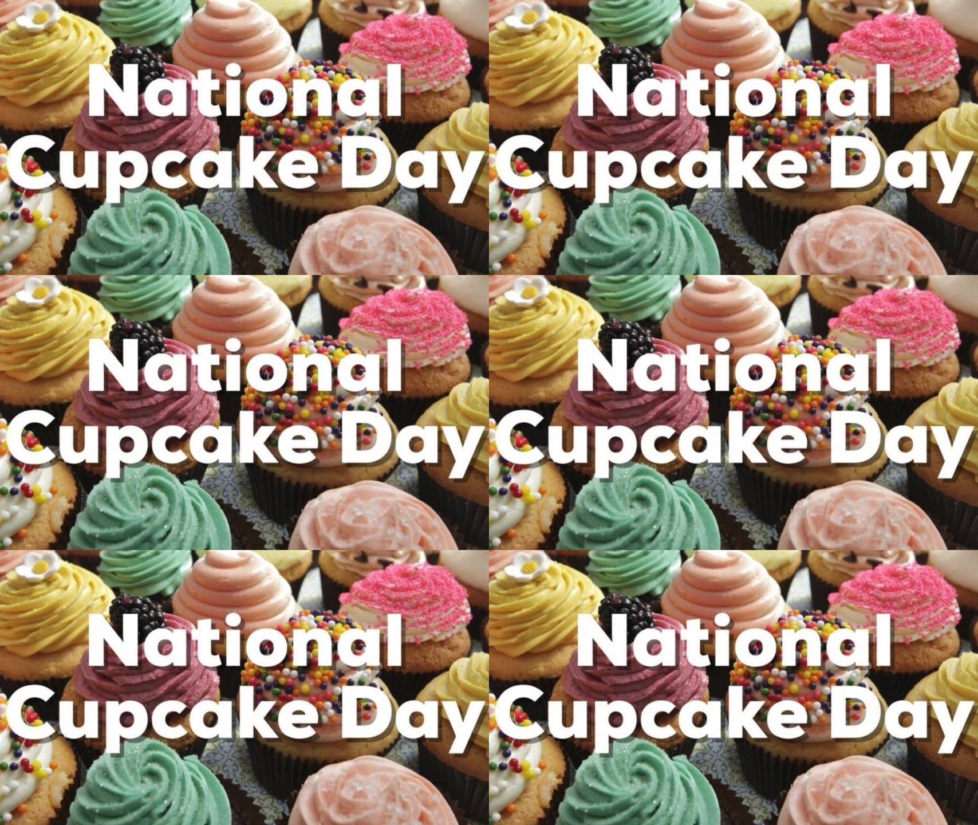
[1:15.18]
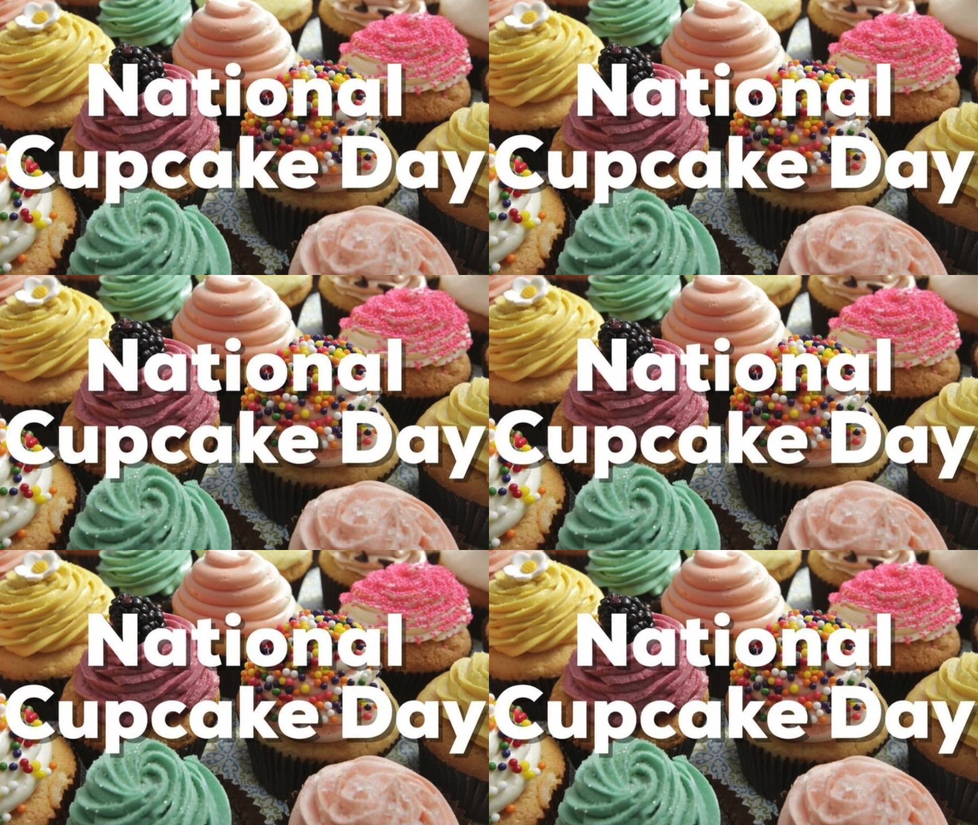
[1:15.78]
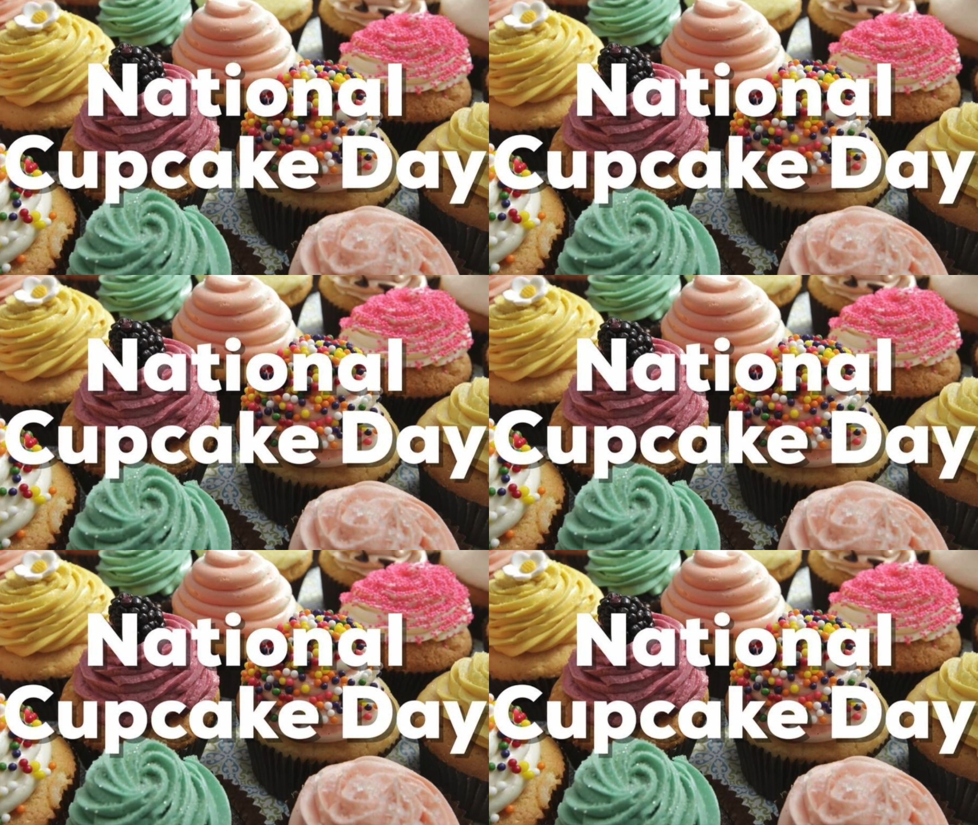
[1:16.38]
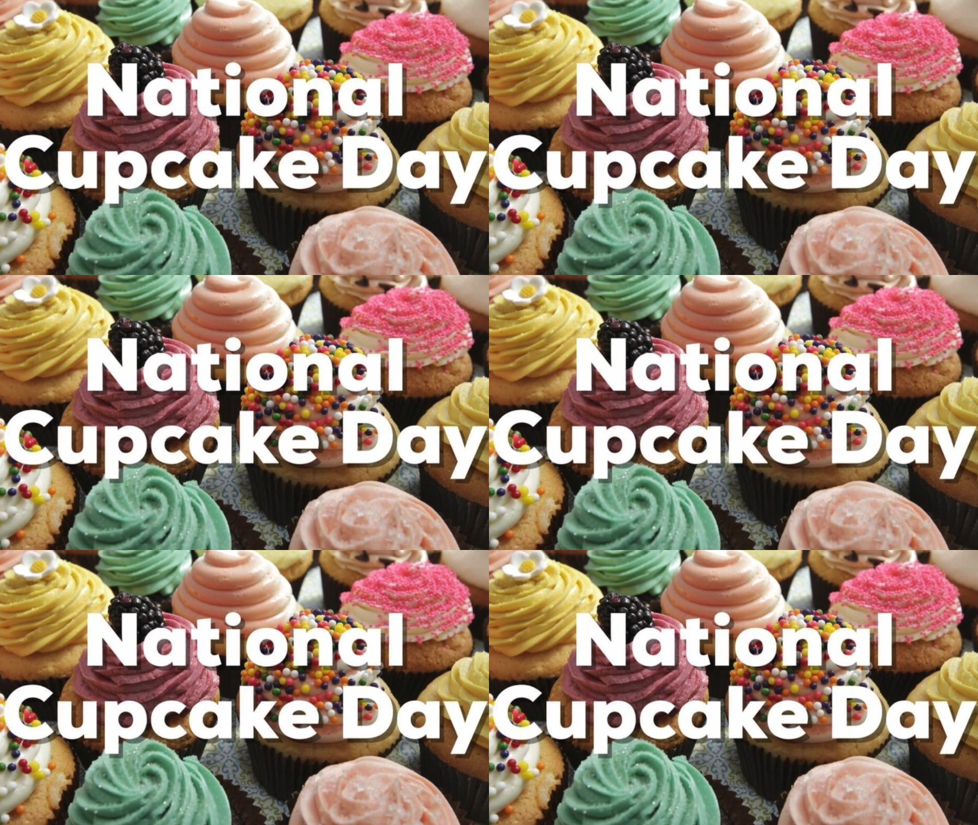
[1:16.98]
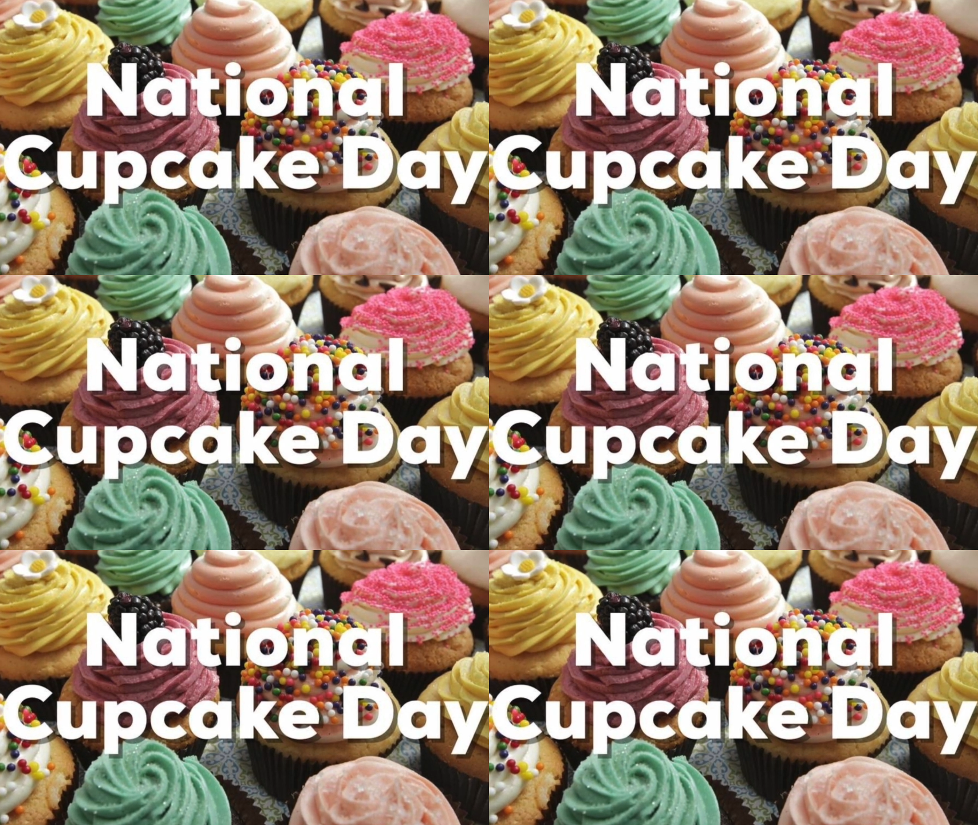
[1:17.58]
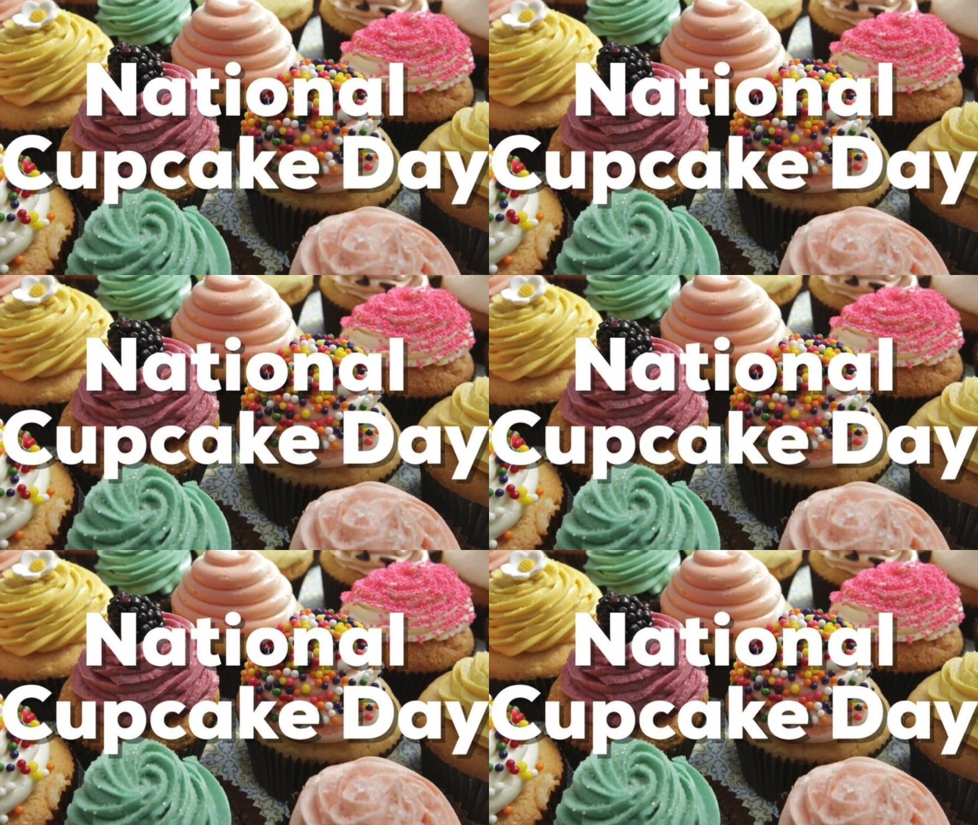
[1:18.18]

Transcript: No face is visible, so there are no lips to read.